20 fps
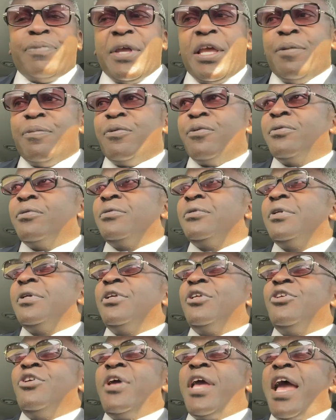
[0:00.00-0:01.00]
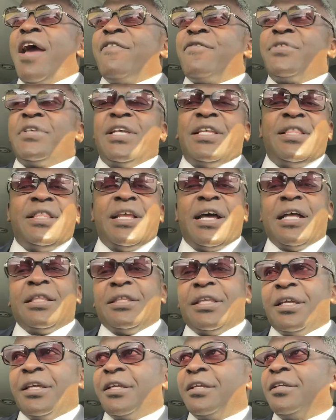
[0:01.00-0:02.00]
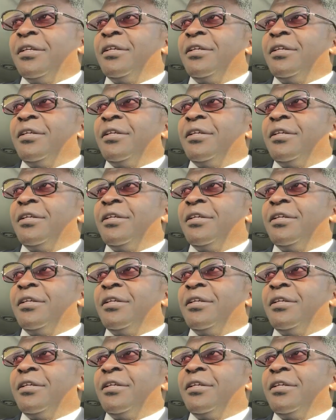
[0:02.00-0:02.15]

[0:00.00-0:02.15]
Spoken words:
people. You have seen nothing.